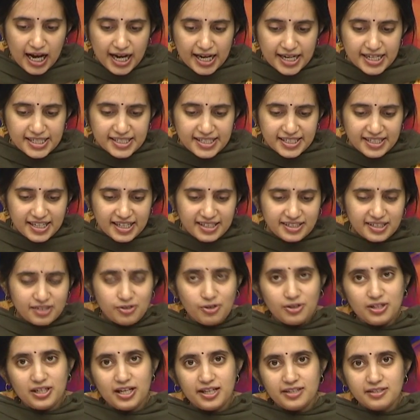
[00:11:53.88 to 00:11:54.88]
Internet and
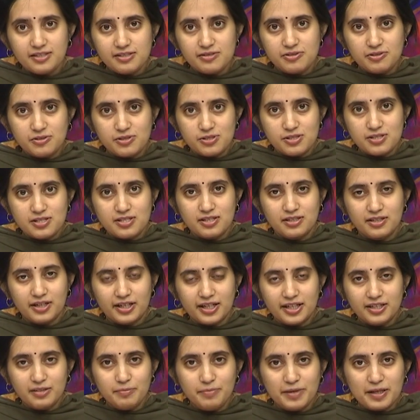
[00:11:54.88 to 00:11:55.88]
online resources are
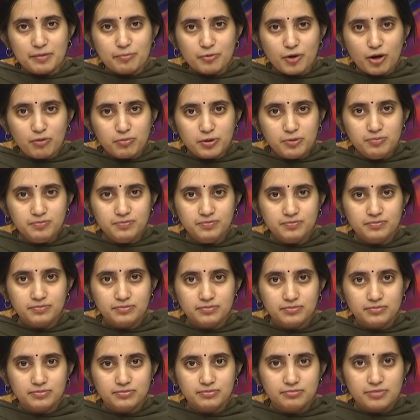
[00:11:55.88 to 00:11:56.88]
again a big problem
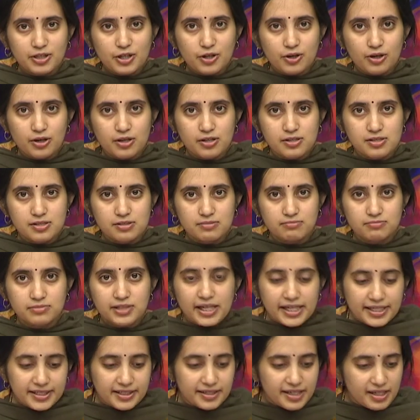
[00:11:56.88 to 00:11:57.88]
because the
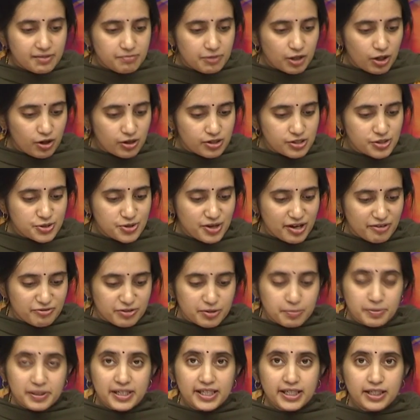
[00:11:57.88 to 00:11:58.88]
internet belongs to
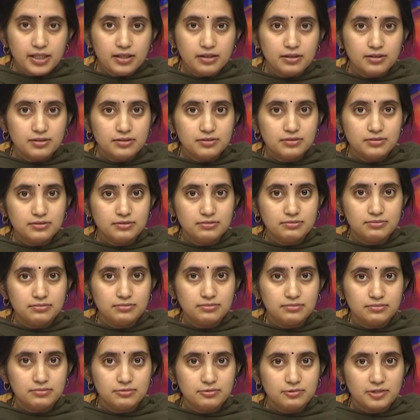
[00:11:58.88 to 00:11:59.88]
everybody,
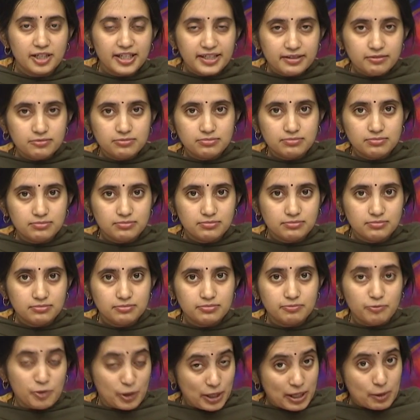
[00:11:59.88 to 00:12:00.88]
right?
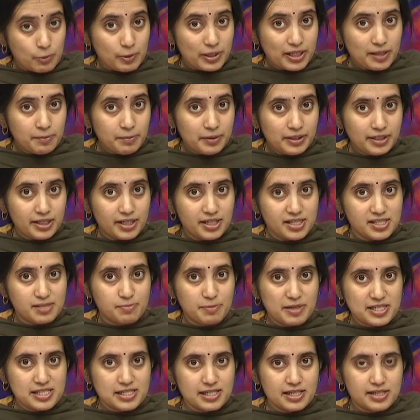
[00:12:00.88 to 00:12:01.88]
Wikipedia
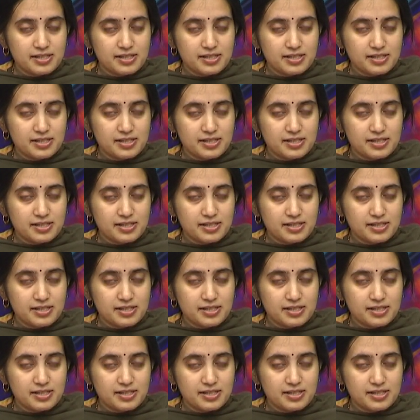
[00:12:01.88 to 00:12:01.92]
especially,